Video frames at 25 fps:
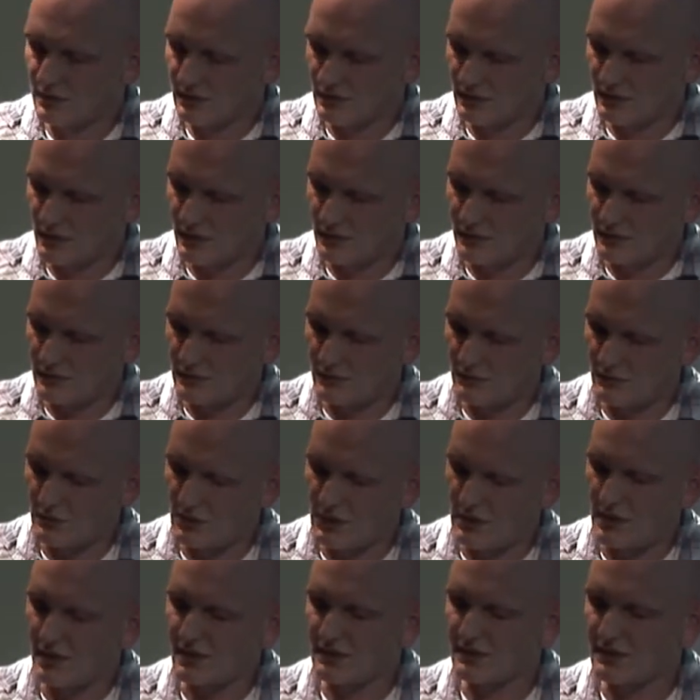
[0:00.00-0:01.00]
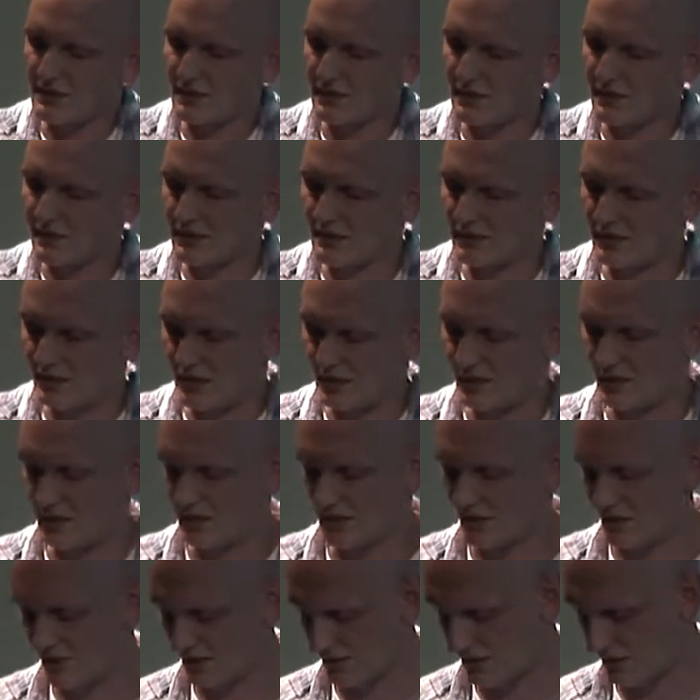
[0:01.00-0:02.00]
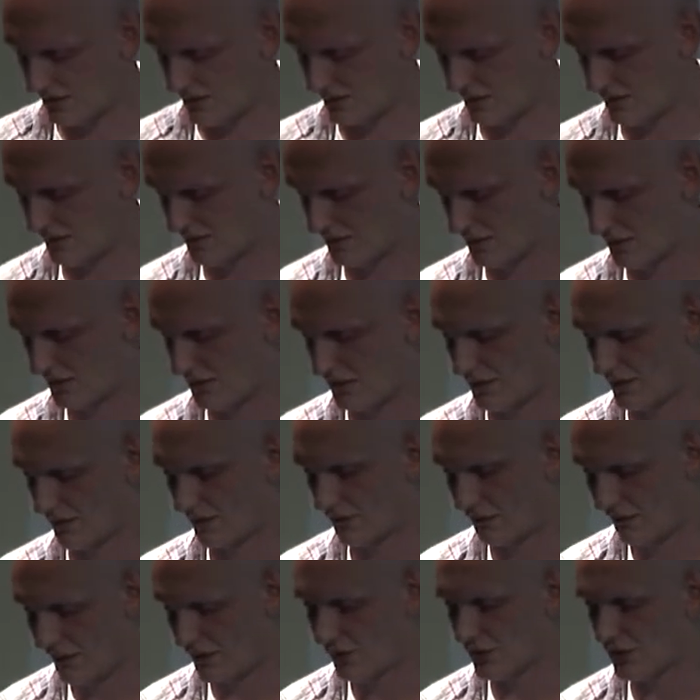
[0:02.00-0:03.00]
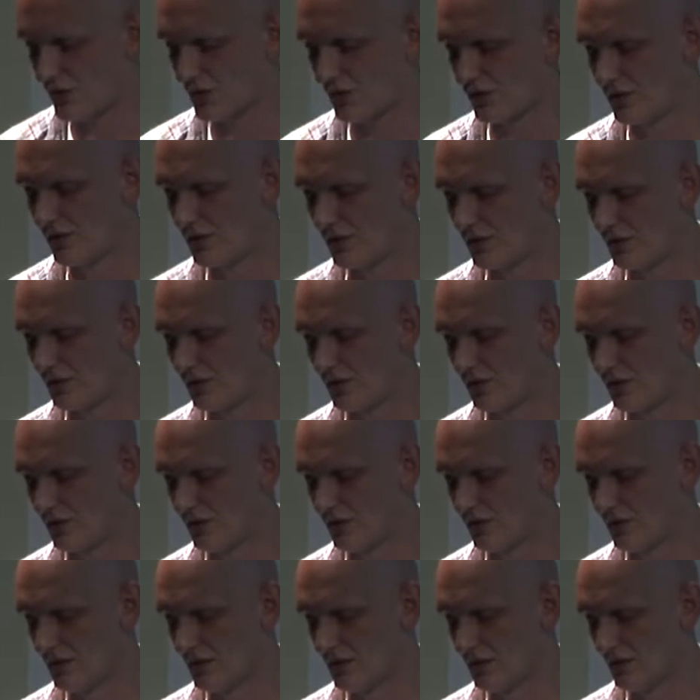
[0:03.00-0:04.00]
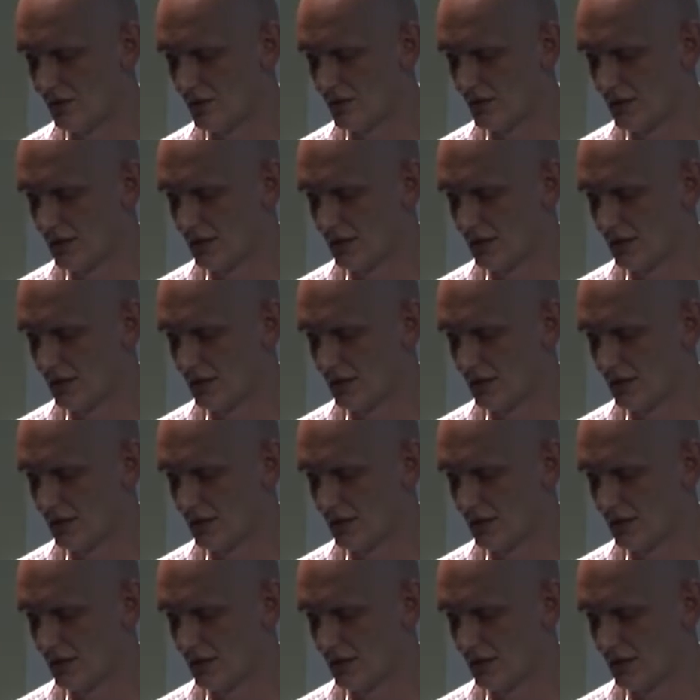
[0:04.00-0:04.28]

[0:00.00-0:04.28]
that winexec uh, uh, function in the in the